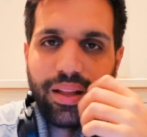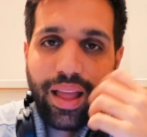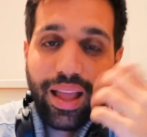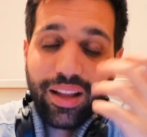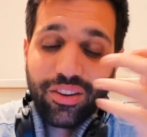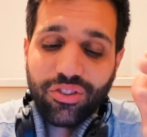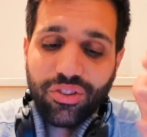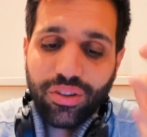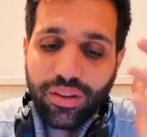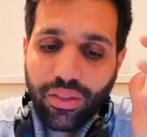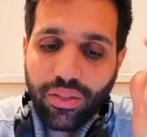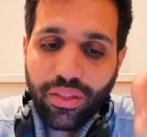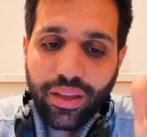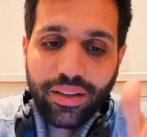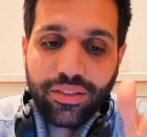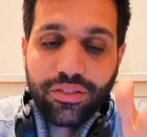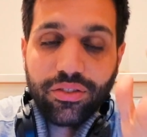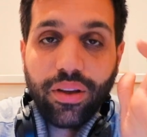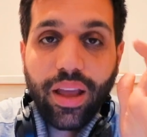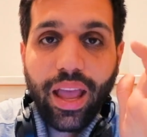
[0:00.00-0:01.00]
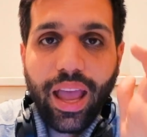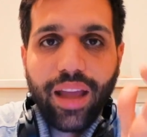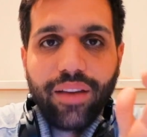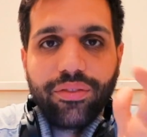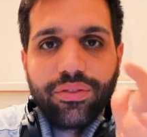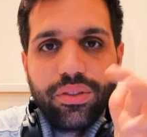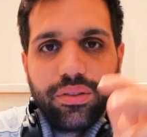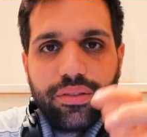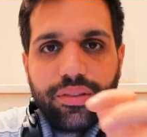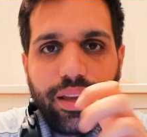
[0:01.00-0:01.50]
actually things you
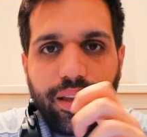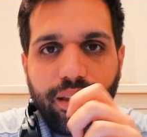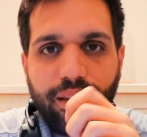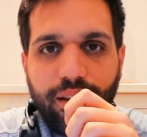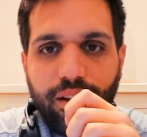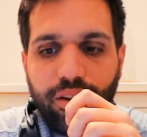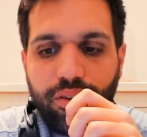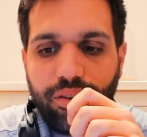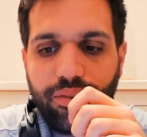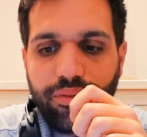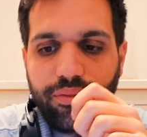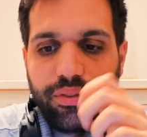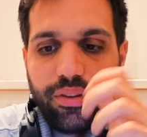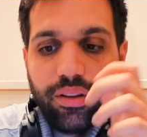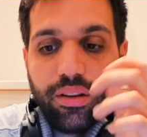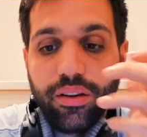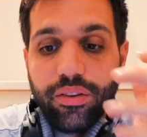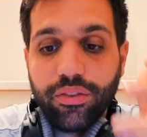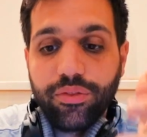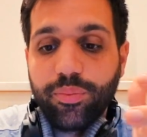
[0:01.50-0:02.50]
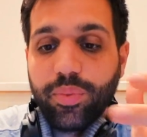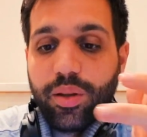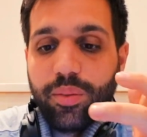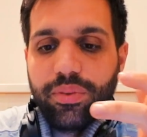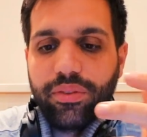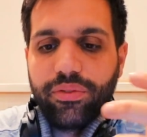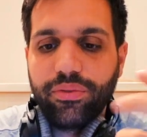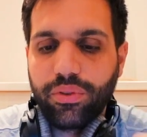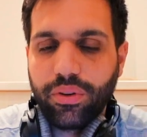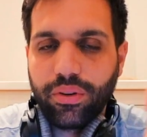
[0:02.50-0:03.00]
have to take care of. A lot of
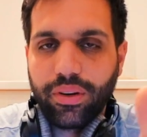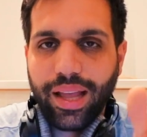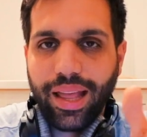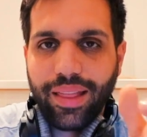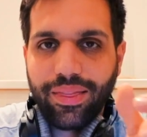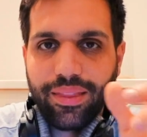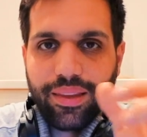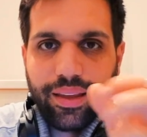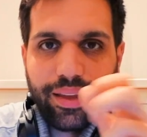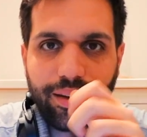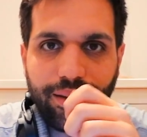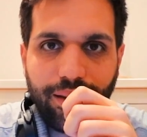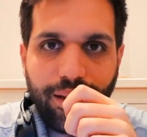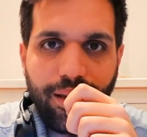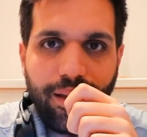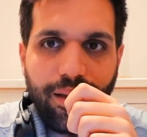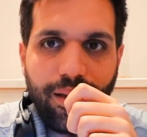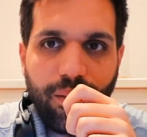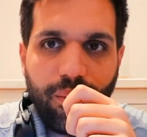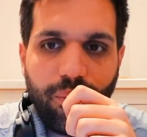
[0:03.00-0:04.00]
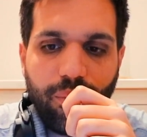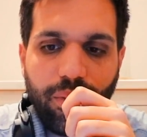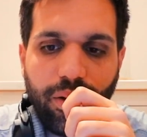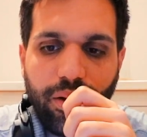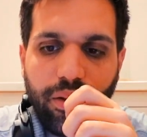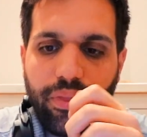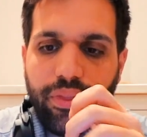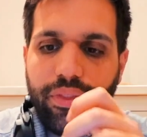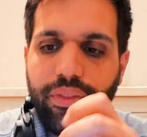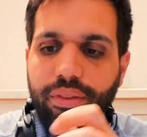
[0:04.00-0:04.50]
people forget that,
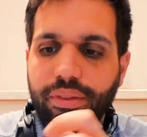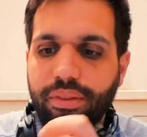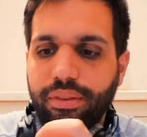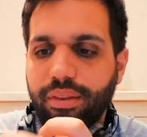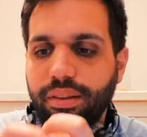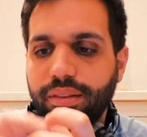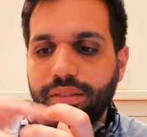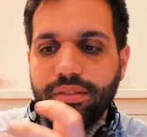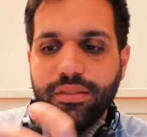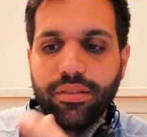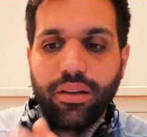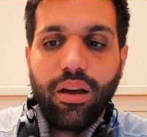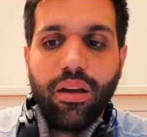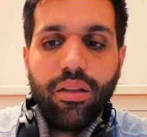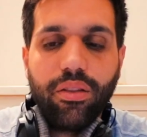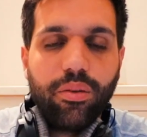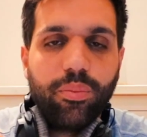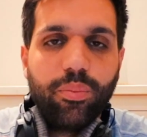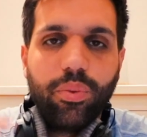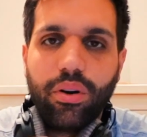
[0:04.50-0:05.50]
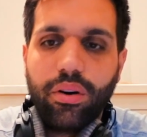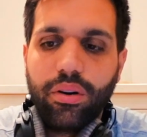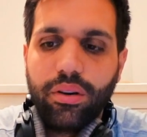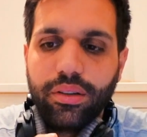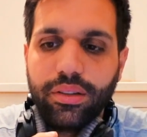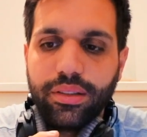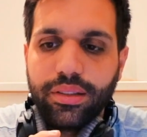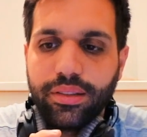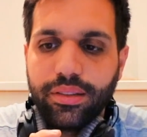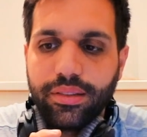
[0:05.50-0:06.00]
but this other
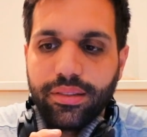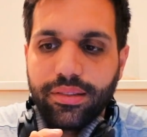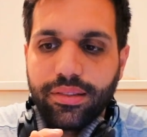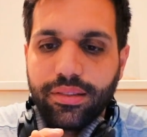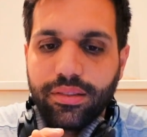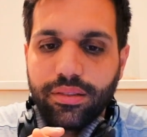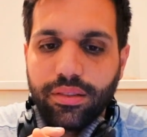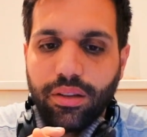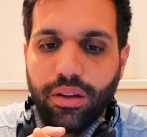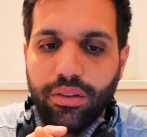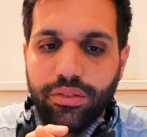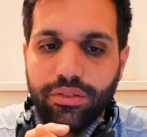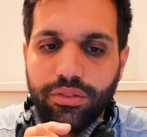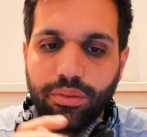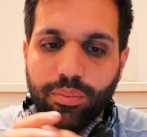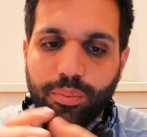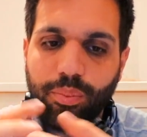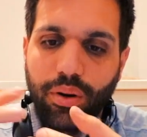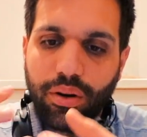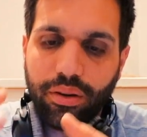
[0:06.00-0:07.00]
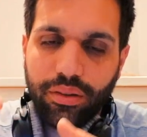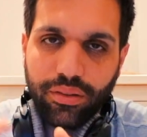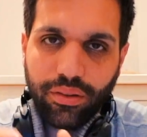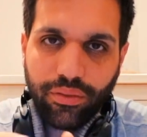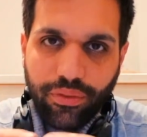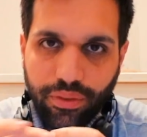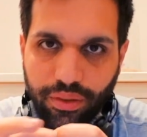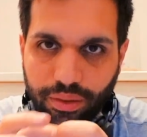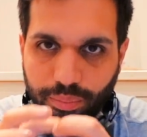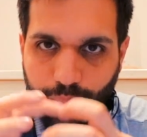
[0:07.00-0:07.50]
part is also part
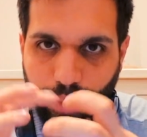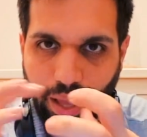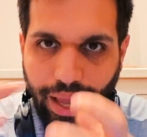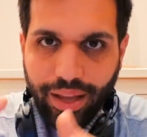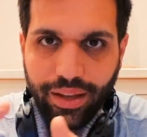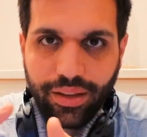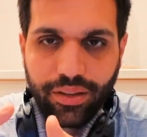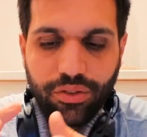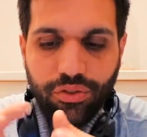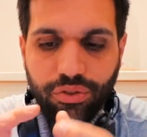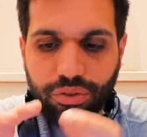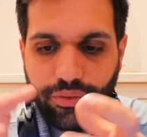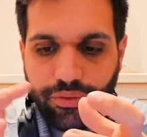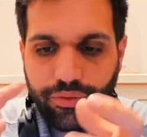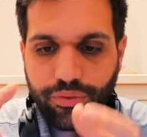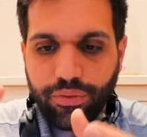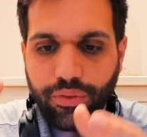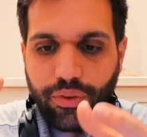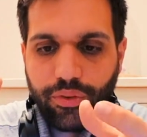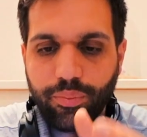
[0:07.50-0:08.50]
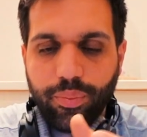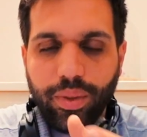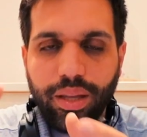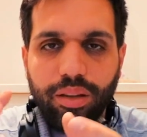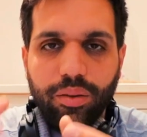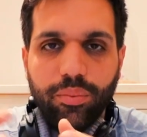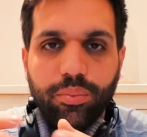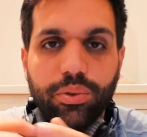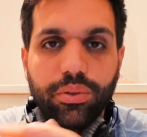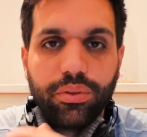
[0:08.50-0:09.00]
of the package of, of
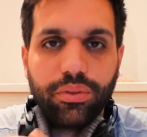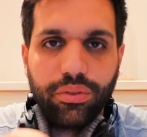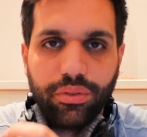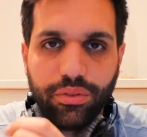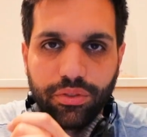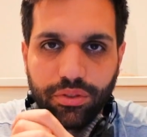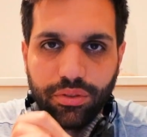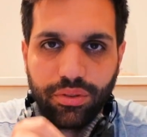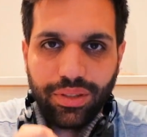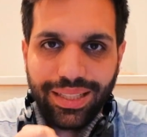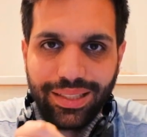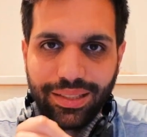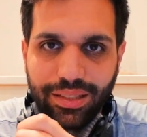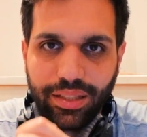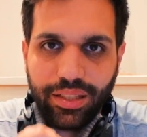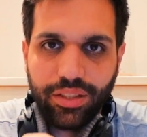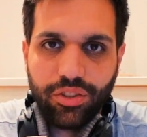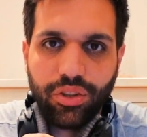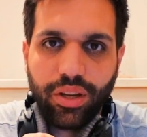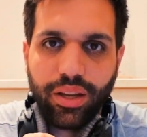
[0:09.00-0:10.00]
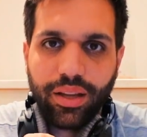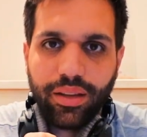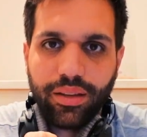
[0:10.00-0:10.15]
being a producer and DJ.